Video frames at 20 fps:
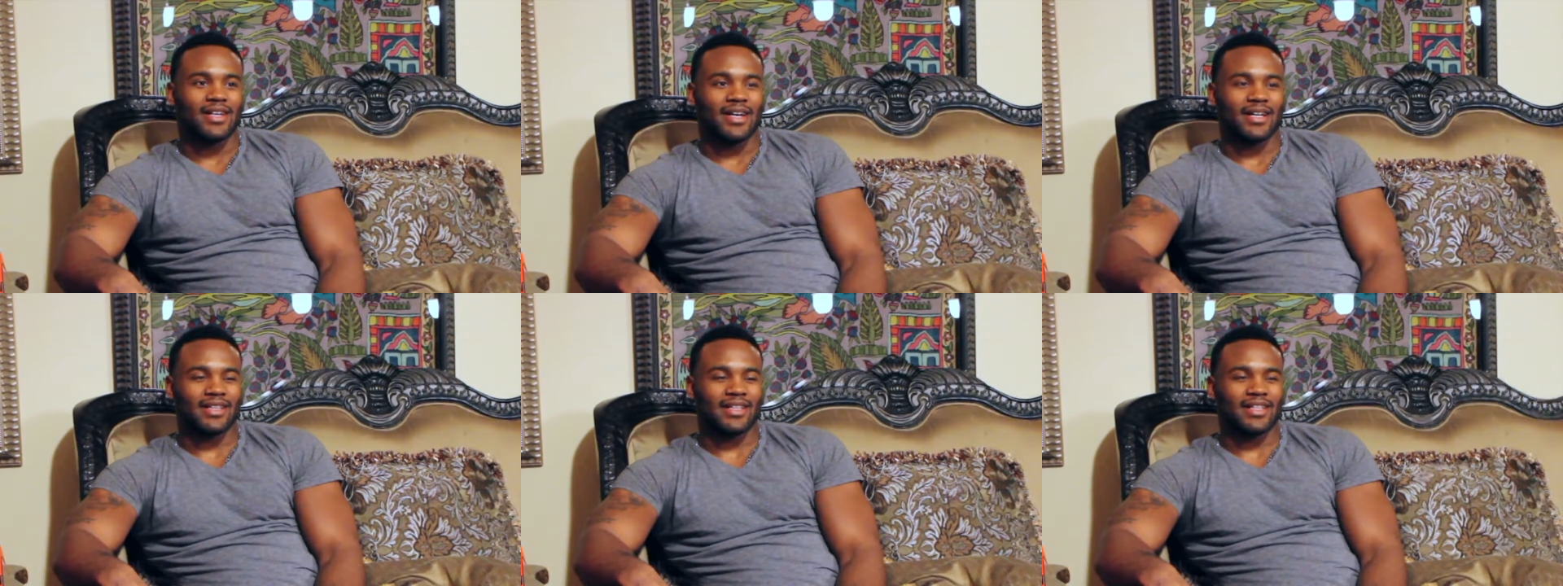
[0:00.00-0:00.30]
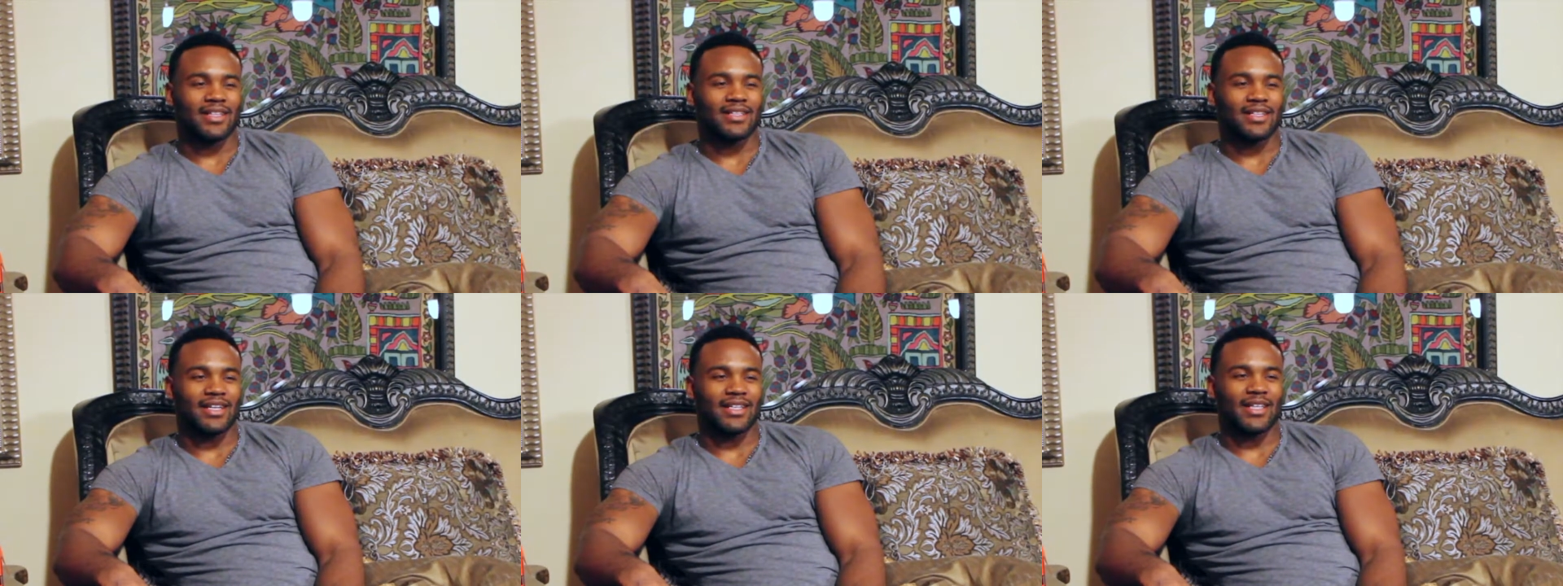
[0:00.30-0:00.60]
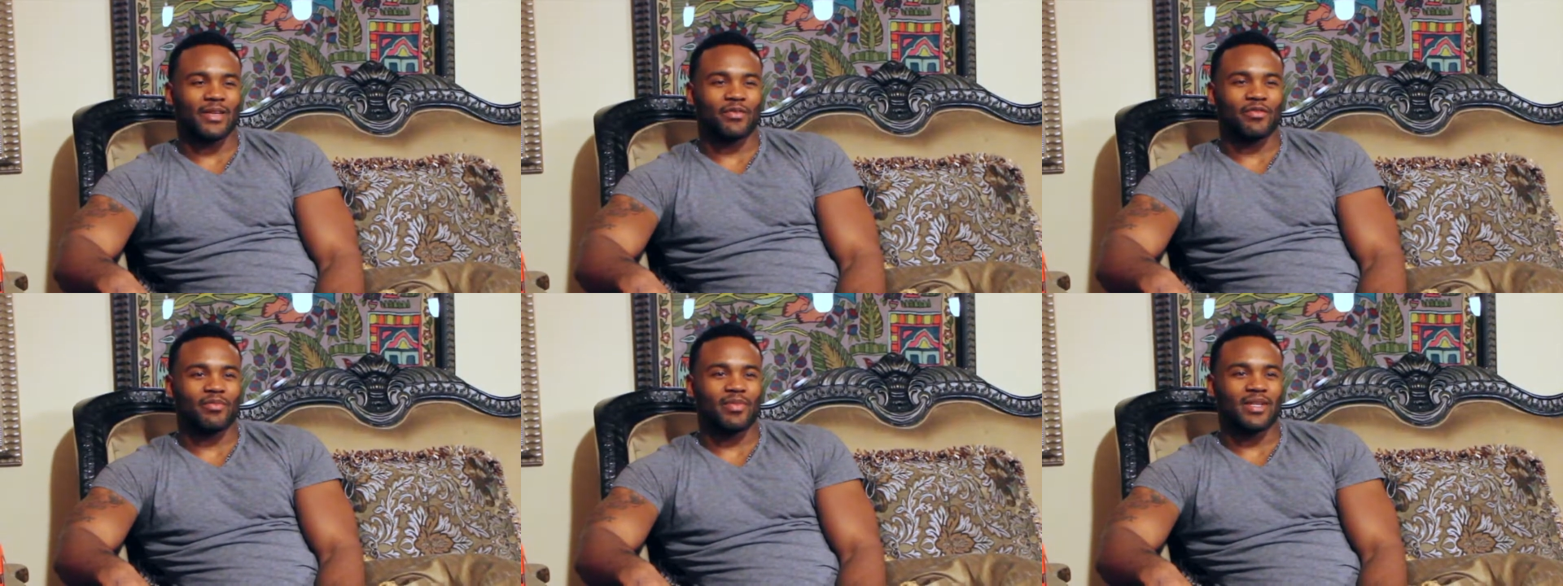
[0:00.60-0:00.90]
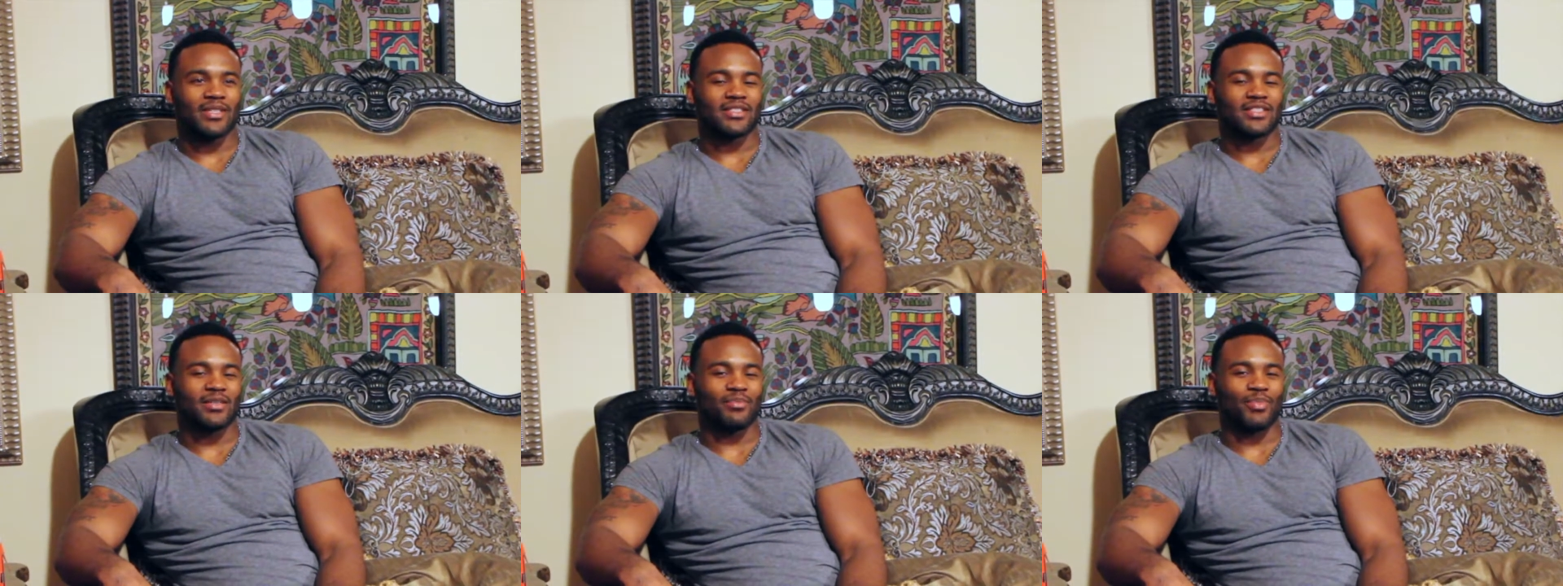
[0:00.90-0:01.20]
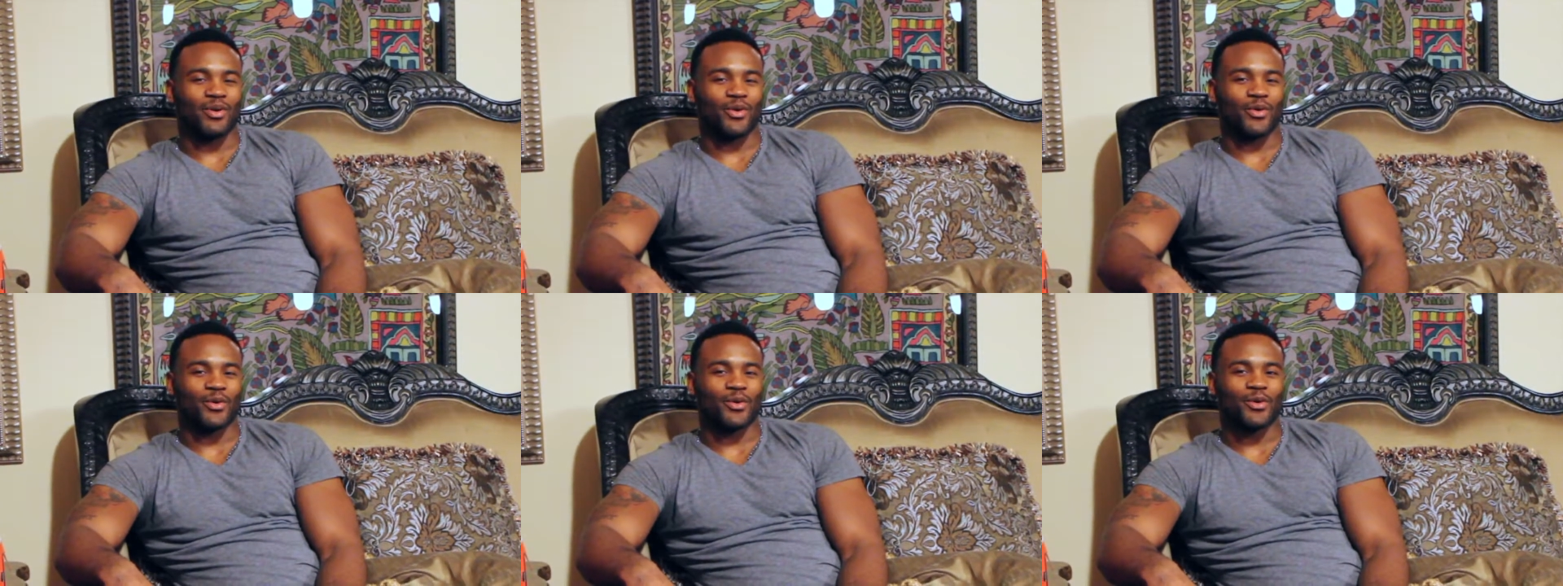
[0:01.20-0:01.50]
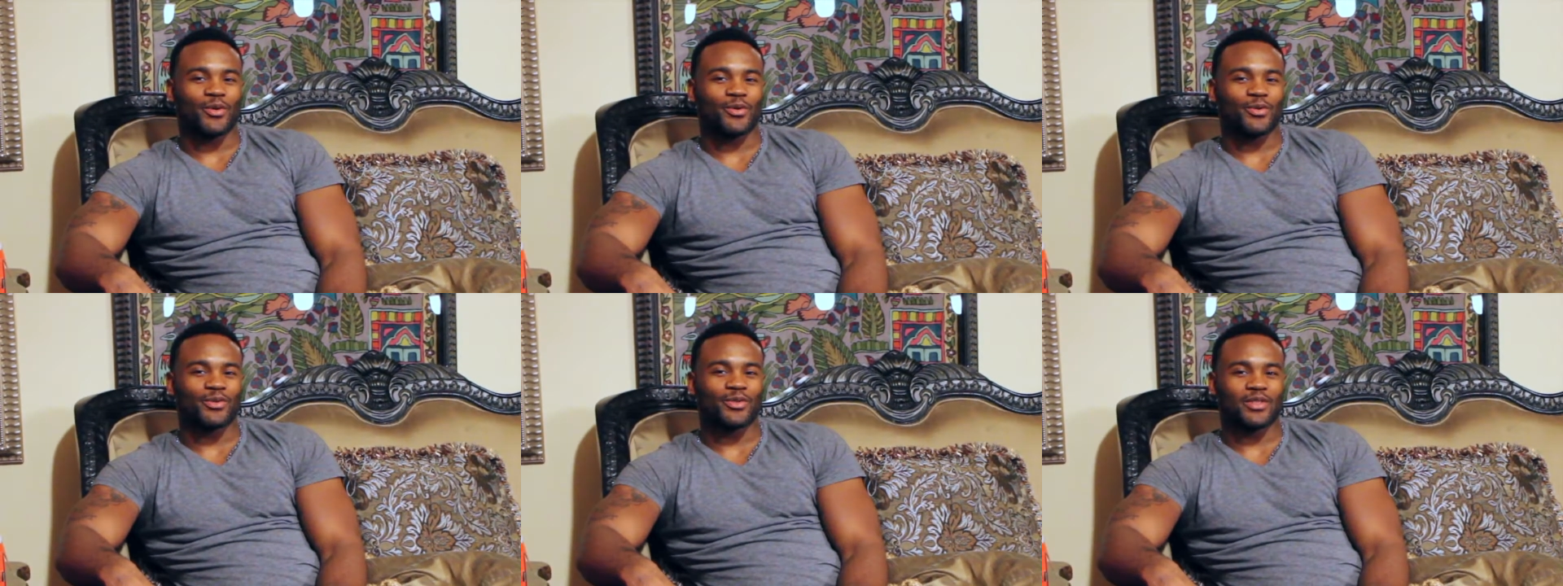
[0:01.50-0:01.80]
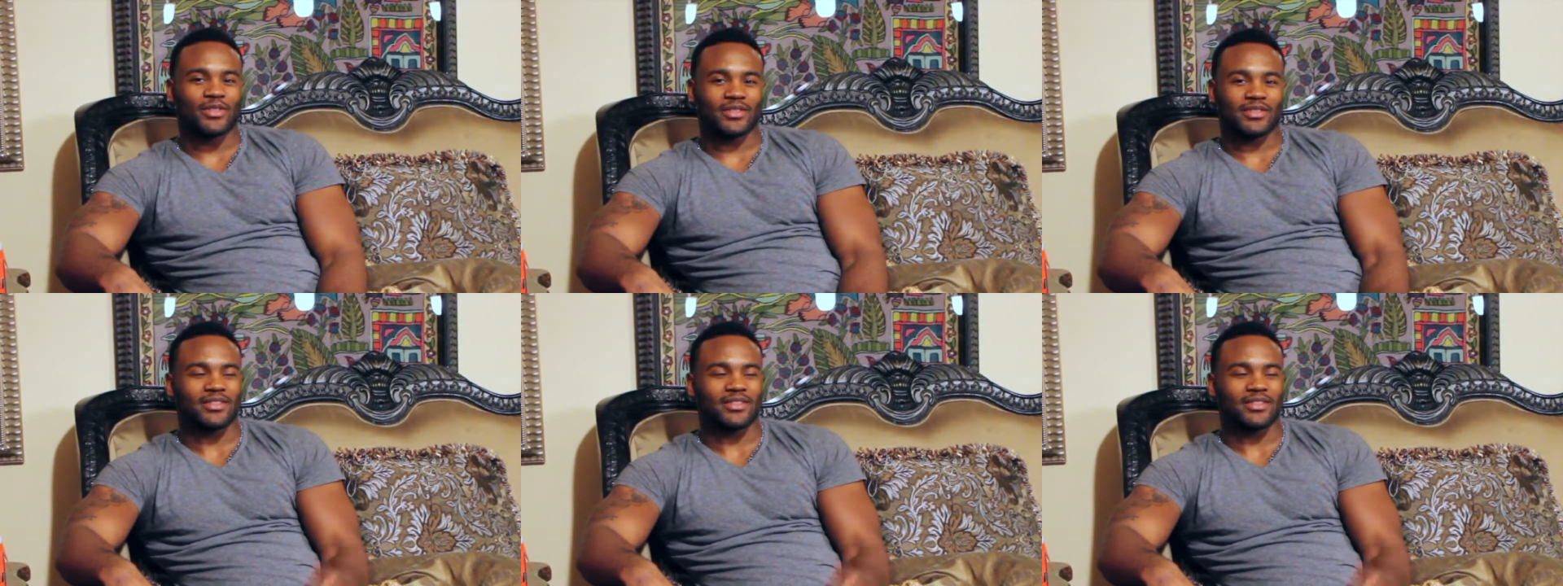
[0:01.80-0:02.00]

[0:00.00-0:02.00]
I think we've been to Peru.